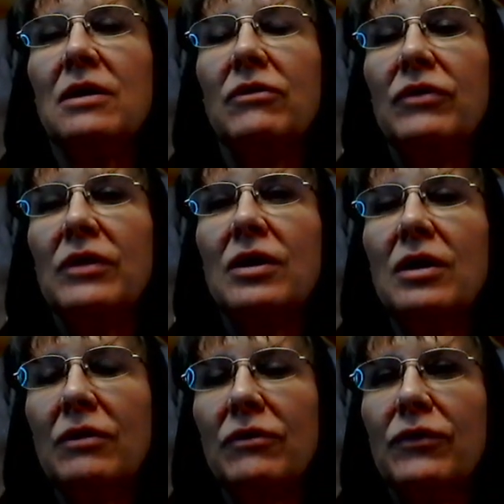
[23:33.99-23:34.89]

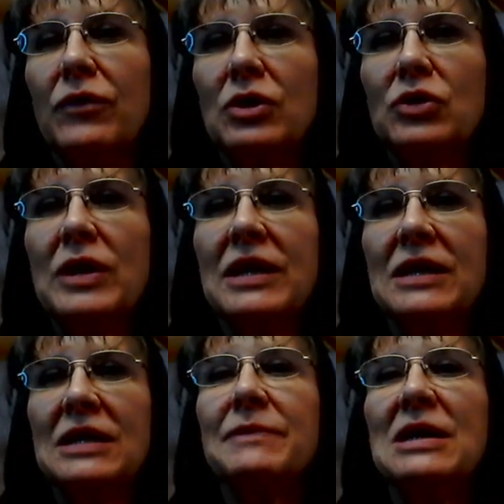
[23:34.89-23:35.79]
for treating
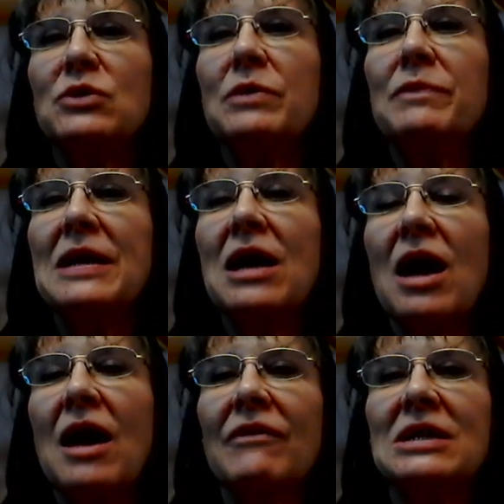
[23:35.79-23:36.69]
dust mites would be
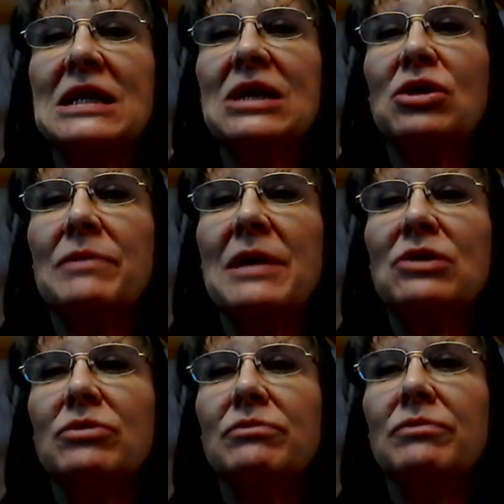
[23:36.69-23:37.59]
obviously in your
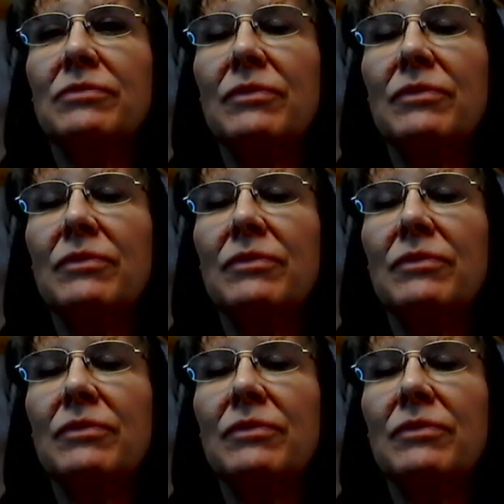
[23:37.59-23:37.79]
bedroom,